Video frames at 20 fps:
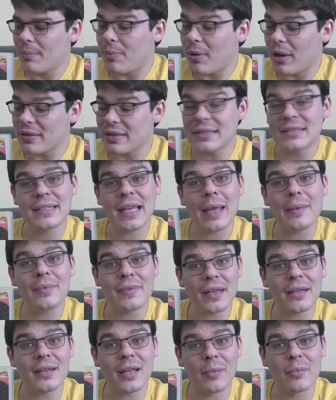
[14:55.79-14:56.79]
But this
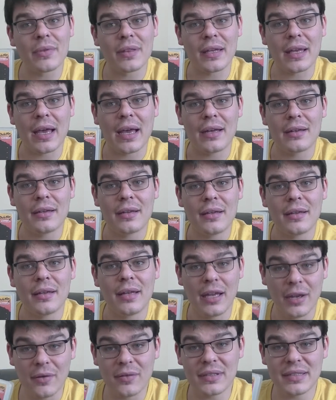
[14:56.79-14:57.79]
game did come with a guide.
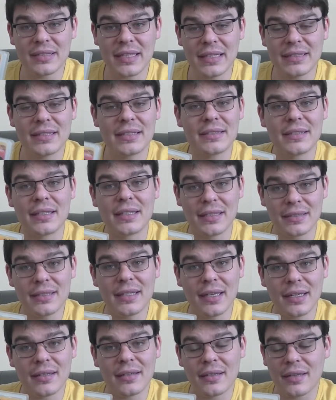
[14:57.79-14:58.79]
Here in the States it did. It
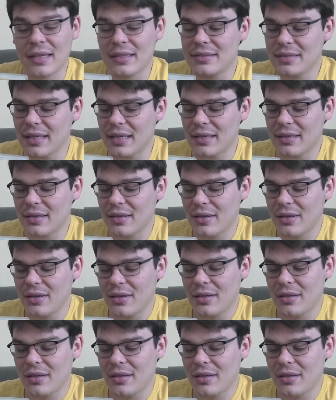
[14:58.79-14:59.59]
did.